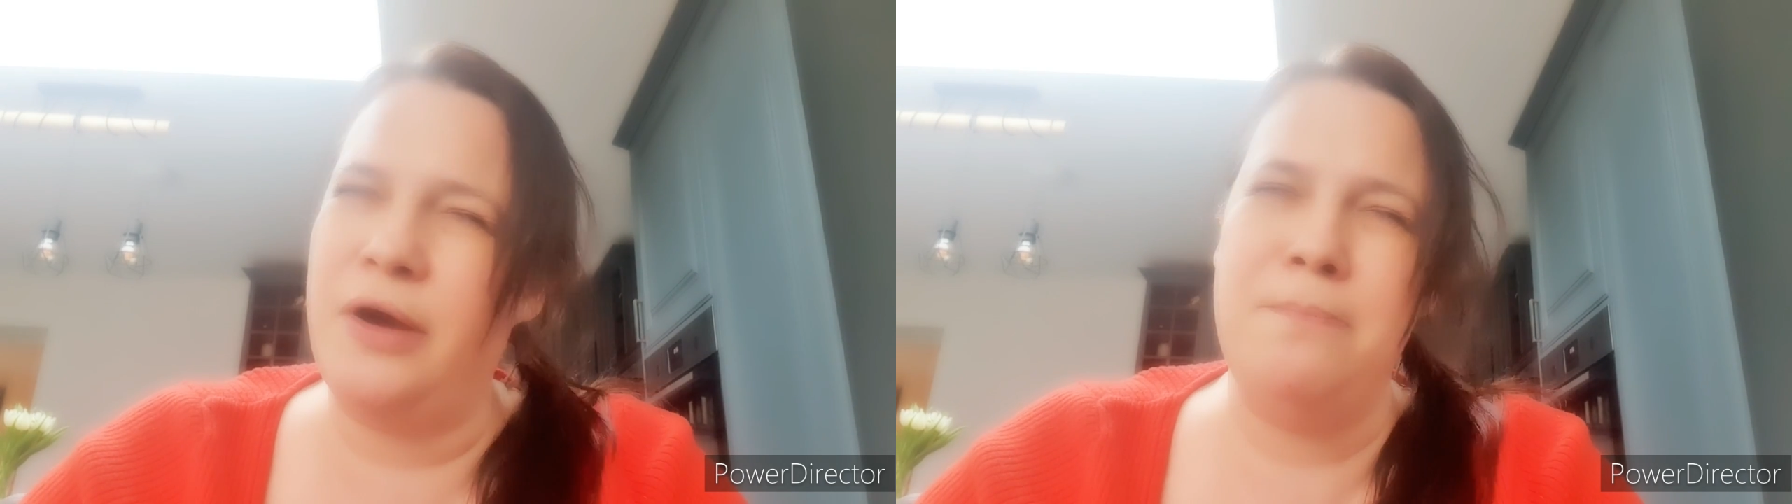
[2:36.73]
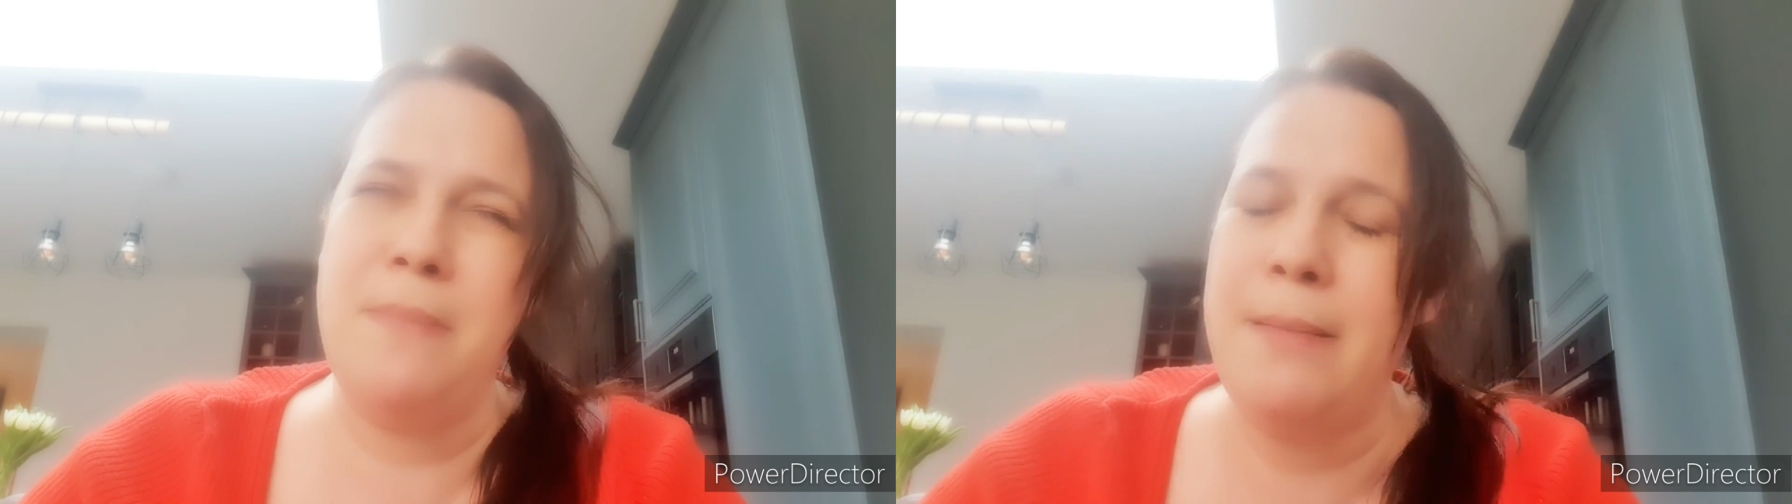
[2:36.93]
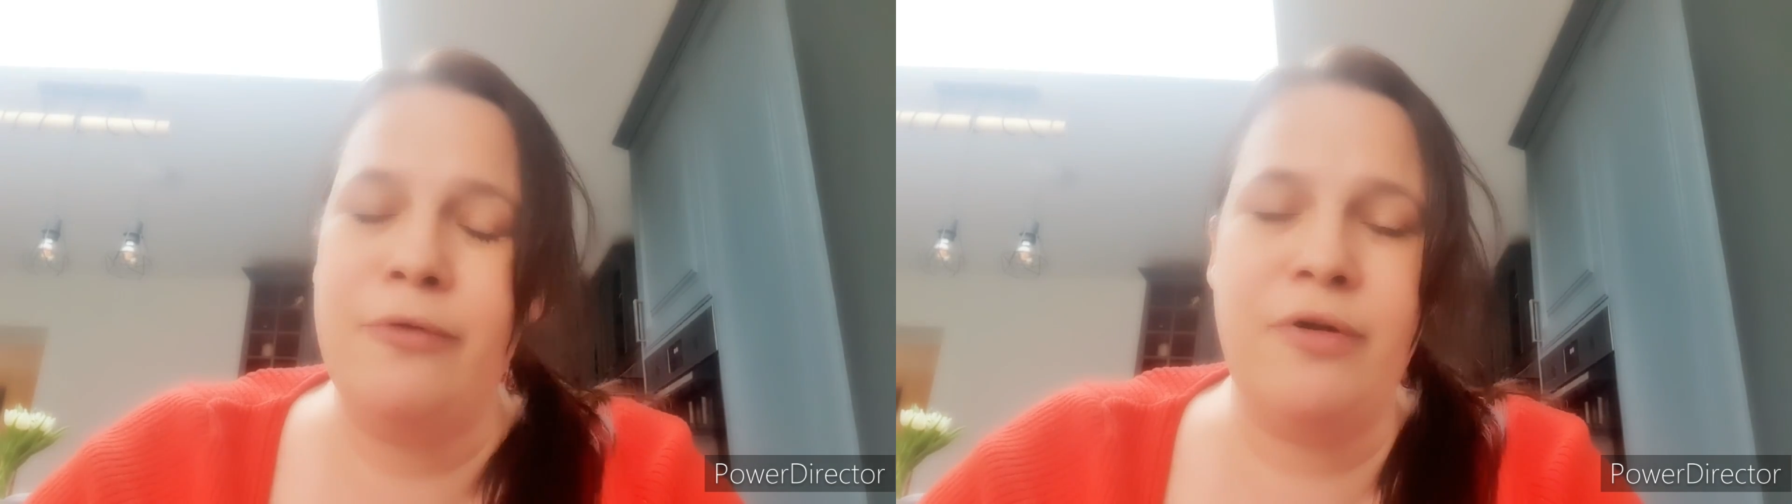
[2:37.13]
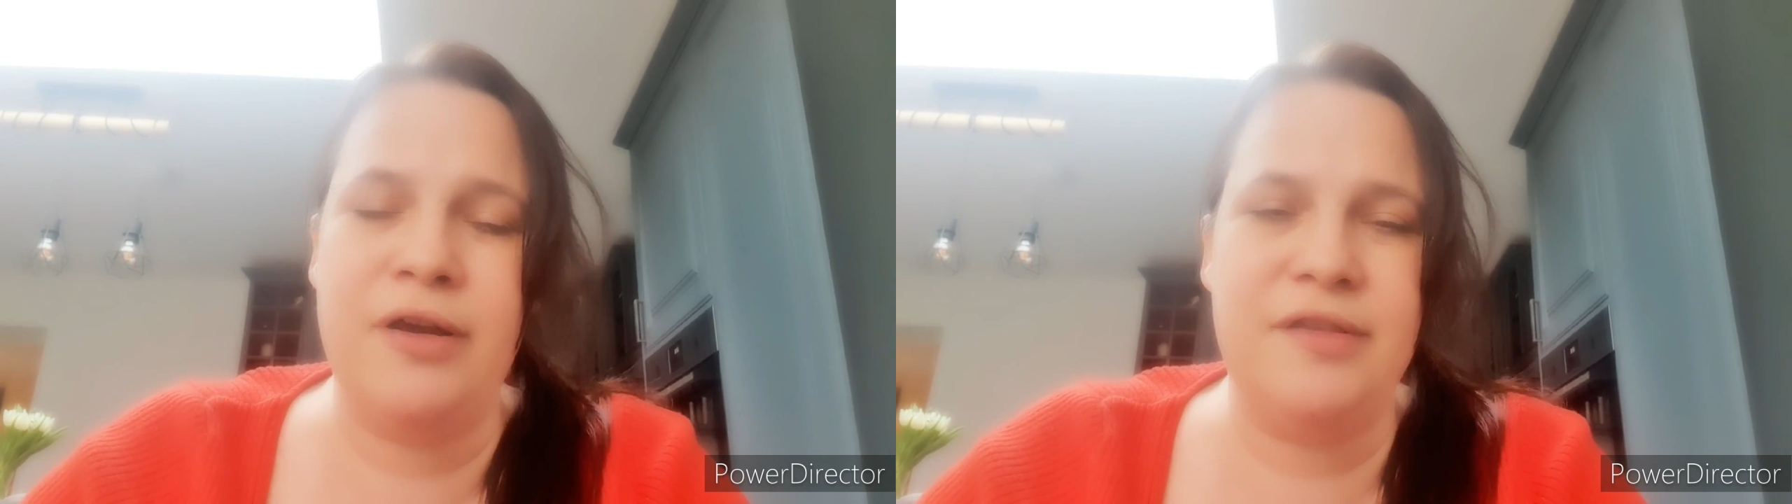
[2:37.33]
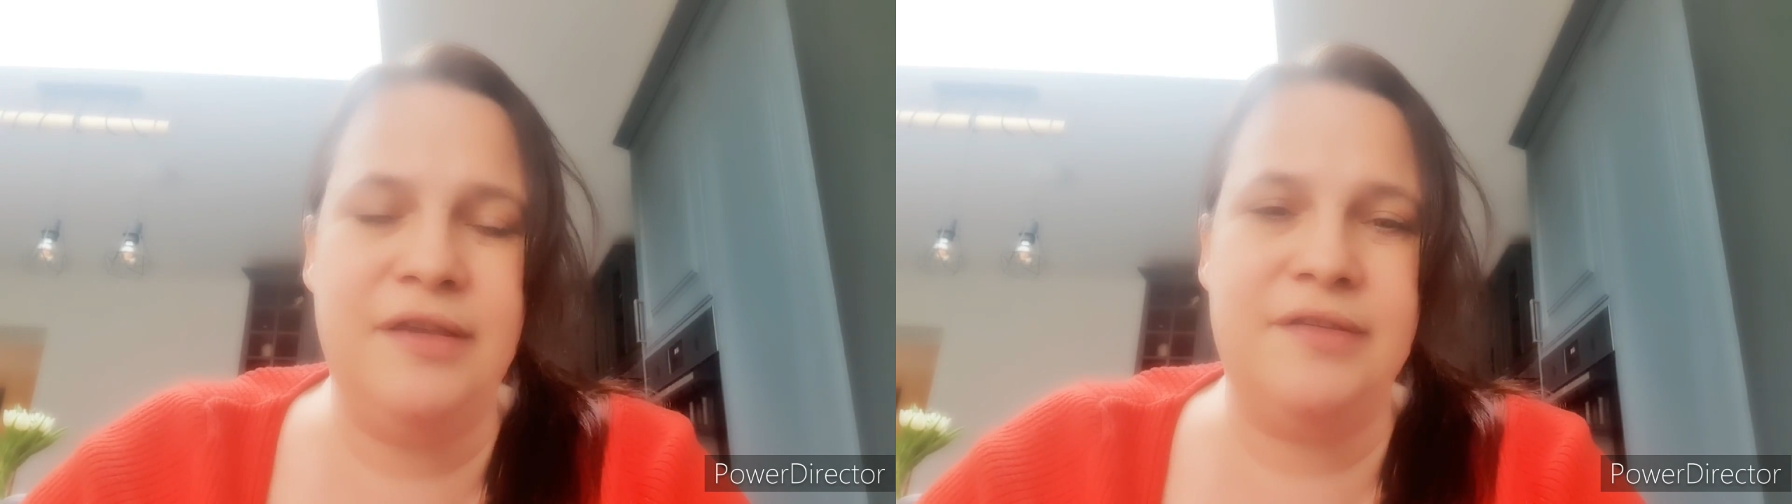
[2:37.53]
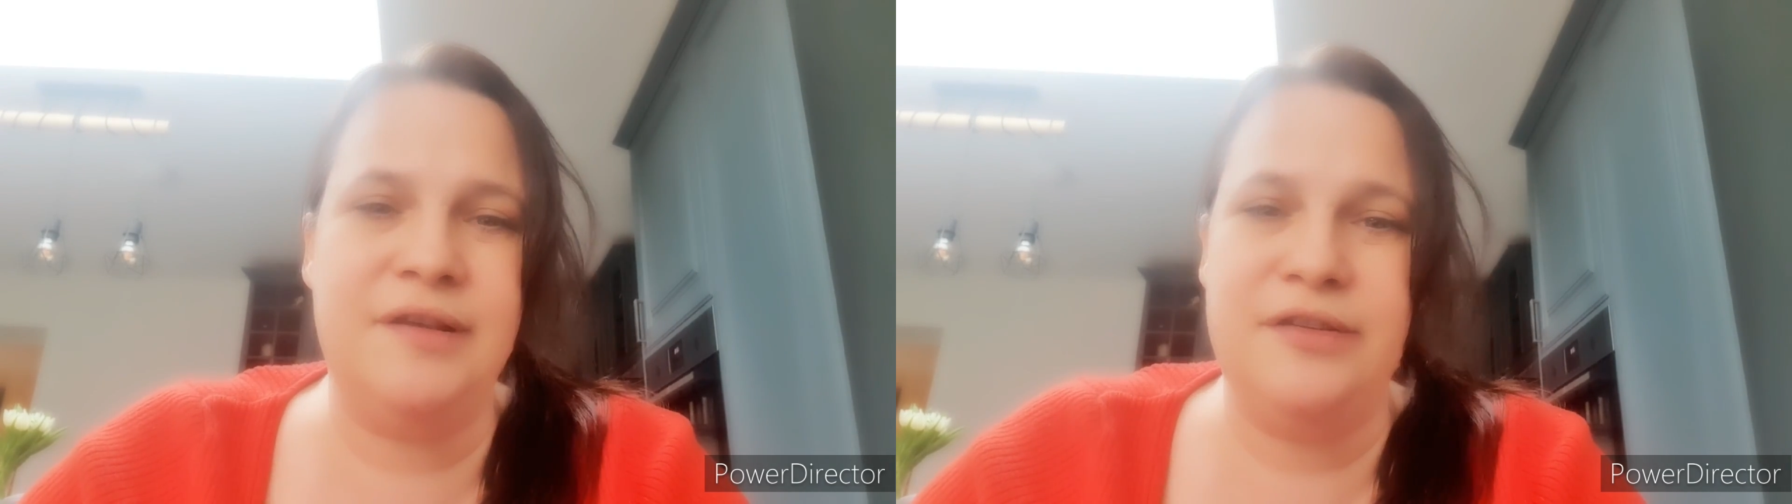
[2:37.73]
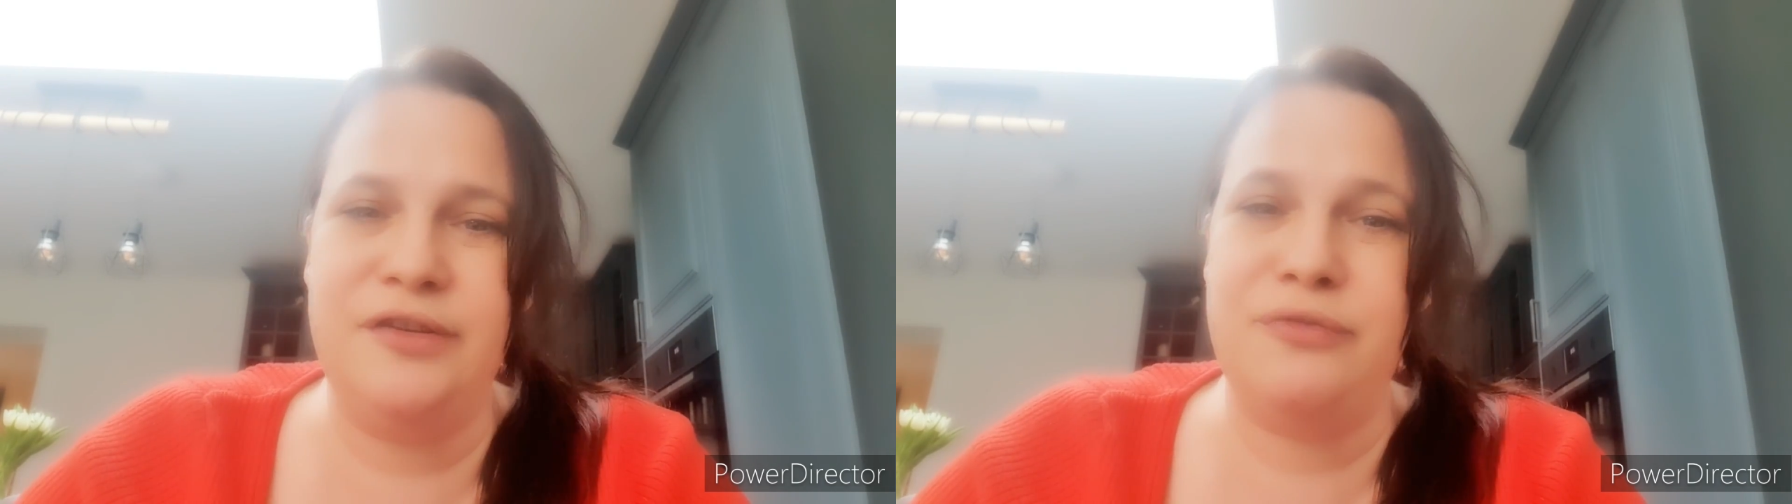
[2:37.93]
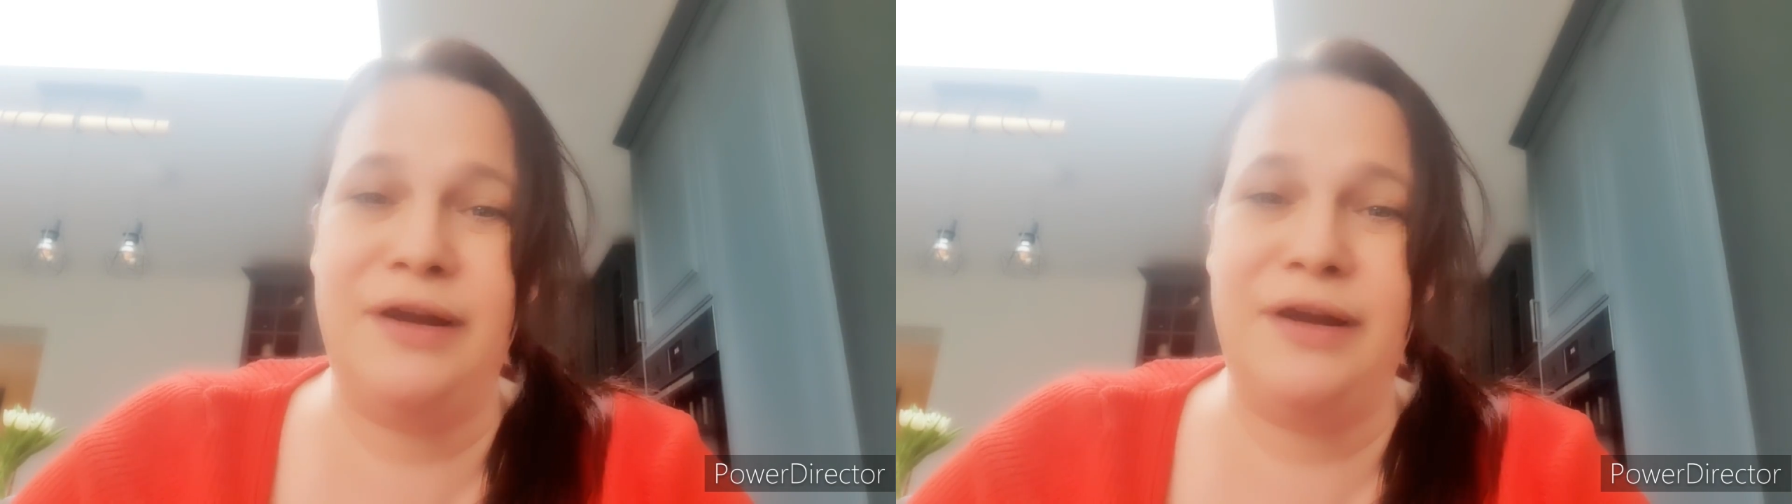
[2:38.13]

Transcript: I memorised the Solicitors